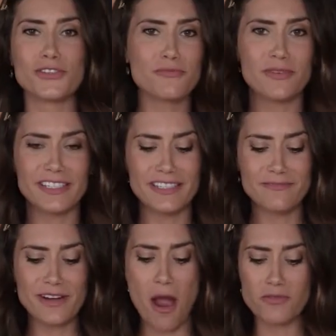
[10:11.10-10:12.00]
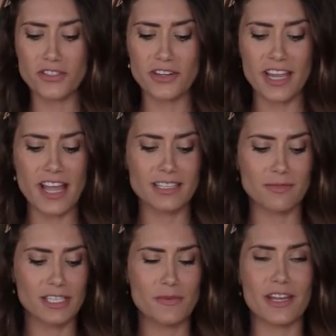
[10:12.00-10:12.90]
super simple now. I'm just gonna get some
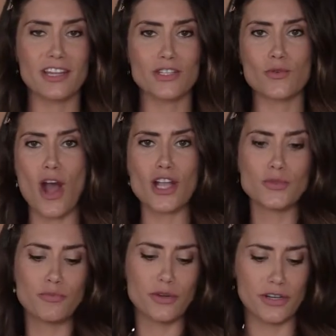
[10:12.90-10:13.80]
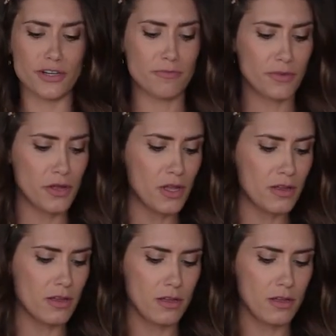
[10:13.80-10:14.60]
of the spaghetti squash, put it in a bowl.